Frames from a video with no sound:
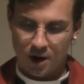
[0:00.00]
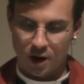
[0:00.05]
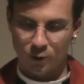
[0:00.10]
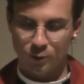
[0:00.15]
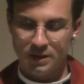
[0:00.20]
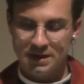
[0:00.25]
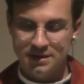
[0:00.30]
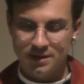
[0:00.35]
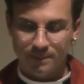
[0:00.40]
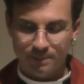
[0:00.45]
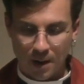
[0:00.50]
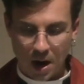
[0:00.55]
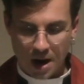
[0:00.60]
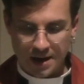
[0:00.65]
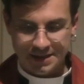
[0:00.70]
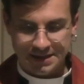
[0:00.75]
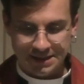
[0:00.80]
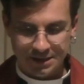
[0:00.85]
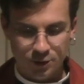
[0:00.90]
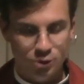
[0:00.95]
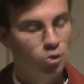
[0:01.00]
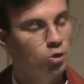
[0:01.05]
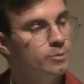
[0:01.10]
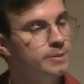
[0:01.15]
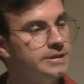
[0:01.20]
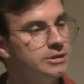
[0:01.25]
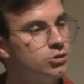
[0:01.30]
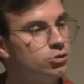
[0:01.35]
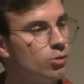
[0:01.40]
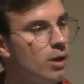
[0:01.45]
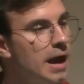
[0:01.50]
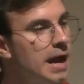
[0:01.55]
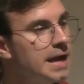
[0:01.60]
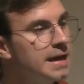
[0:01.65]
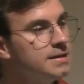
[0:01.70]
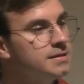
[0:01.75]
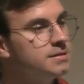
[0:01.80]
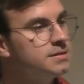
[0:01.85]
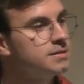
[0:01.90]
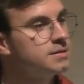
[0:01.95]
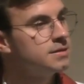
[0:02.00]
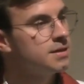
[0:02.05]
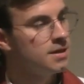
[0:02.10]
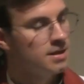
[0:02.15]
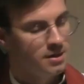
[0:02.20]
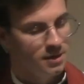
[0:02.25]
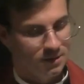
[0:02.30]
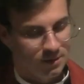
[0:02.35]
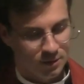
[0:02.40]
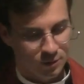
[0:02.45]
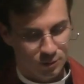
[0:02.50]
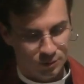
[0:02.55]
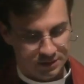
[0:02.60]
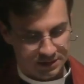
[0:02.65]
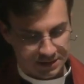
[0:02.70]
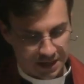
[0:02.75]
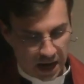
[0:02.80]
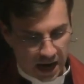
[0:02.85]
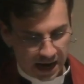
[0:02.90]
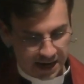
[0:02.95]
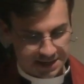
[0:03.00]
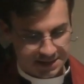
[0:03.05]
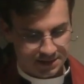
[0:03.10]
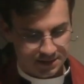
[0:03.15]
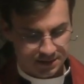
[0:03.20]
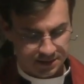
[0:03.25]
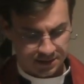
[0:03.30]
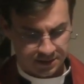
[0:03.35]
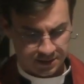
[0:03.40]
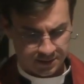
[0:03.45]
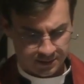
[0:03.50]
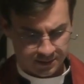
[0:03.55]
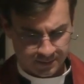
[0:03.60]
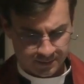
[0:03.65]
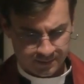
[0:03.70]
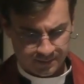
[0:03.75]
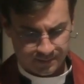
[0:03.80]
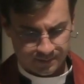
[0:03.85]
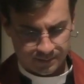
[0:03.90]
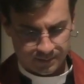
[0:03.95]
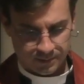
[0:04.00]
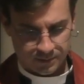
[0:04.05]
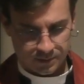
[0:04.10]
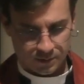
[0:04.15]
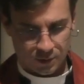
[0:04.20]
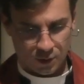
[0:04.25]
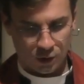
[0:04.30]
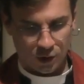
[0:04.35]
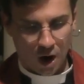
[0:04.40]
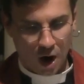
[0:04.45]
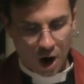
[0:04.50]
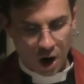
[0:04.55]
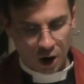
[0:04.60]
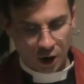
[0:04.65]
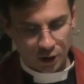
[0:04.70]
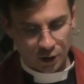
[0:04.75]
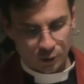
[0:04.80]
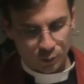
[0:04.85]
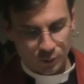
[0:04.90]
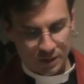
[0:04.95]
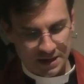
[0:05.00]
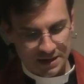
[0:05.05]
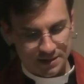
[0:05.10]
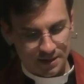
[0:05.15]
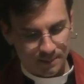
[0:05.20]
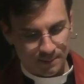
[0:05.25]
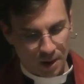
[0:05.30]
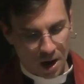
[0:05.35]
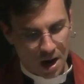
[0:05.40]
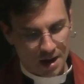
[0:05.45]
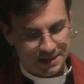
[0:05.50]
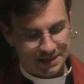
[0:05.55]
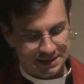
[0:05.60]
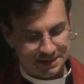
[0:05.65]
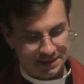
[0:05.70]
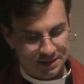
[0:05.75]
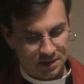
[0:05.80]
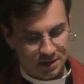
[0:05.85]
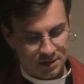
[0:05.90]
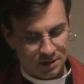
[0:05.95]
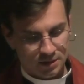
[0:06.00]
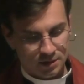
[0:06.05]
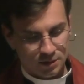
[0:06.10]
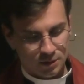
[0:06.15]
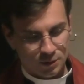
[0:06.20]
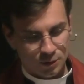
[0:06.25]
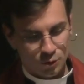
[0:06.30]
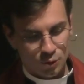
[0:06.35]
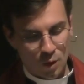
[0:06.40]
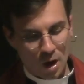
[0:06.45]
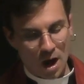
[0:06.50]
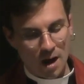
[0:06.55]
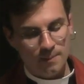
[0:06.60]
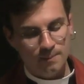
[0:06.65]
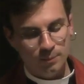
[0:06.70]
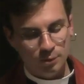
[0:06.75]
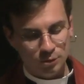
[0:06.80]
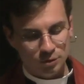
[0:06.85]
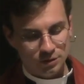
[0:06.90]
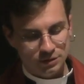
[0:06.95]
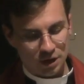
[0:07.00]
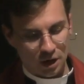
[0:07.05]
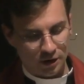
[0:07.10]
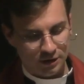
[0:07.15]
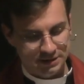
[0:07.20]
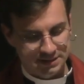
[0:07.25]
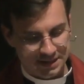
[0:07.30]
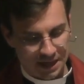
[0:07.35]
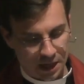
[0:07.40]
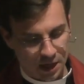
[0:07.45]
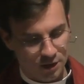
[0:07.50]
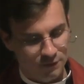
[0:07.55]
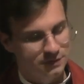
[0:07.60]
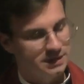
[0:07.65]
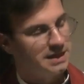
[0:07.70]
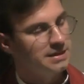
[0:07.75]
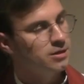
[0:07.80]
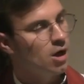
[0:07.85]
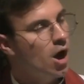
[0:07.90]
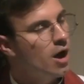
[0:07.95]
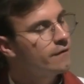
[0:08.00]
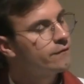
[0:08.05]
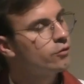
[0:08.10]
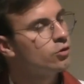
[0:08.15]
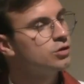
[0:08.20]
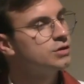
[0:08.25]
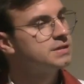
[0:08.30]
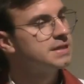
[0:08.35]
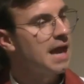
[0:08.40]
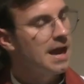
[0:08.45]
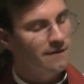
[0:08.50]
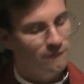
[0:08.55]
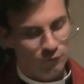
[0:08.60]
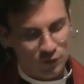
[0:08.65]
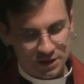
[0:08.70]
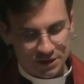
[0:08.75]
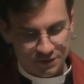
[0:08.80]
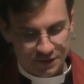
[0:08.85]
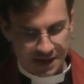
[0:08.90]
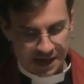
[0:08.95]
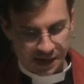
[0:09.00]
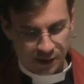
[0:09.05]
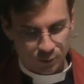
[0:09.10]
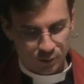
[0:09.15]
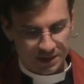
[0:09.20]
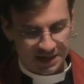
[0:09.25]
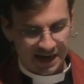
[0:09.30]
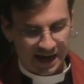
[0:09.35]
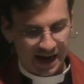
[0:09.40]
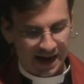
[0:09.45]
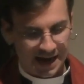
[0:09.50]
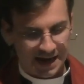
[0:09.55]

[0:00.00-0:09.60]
Are we the body who betrays, who denies? Or are we the body who humbles ourselves and offers everything we